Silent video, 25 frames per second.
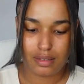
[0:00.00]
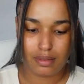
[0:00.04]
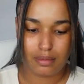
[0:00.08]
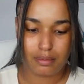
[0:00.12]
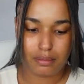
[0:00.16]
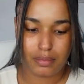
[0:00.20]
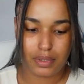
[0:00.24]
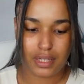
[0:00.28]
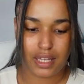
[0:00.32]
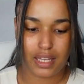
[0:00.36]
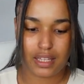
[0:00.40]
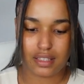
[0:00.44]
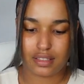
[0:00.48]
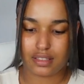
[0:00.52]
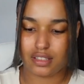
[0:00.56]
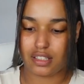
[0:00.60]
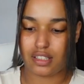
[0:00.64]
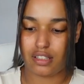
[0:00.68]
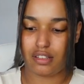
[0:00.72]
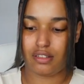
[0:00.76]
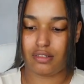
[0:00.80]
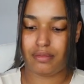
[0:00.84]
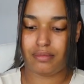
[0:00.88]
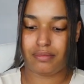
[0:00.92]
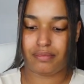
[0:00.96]
Okay,
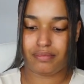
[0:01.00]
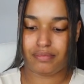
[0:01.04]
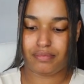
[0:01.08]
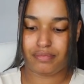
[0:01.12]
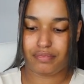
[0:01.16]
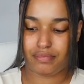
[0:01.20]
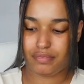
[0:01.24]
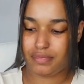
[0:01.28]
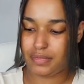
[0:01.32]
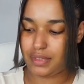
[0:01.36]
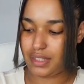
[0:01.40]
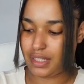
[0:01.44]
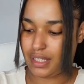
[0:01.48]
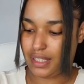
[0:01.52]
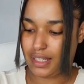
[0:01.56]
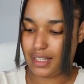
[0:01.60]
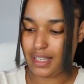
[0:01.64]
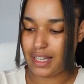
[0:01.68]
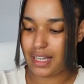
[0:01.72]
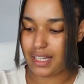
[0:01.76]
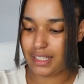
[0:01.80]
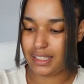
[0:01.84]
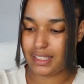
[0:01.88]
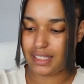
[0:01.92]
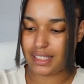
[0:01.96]
so
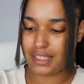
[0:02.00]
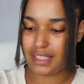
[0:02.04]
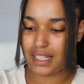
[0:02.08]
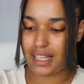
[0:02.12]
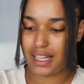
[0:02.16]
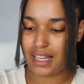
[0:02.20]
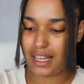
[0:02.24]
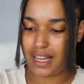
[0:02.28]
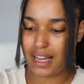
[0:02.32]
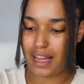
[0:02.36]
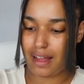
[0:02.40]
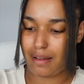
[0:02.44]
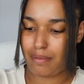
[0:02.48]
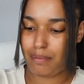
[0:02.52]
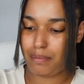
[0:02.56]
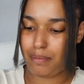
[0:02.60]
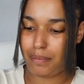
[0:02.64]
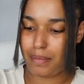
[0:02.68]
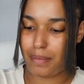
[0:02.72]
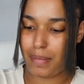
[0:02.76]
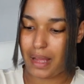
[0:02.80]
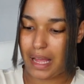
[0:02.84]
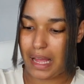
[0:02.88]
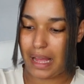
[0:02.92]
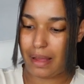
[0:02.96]
I look like I've,
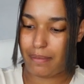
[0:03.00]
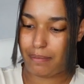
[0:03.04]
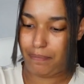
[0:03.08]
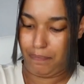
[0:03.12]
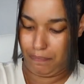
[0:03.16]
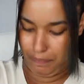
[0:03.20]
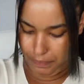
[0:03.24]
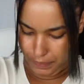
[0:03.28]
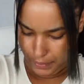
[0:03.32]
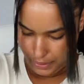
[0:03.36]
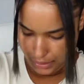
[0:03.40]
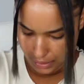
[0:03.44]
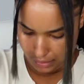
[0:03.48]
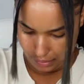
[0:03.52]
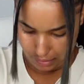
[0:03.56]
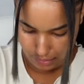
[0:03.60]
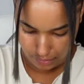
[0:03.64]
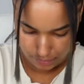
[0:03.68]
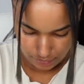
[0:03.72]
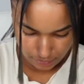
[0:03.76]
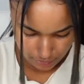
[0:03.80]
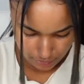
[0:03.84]
I've been...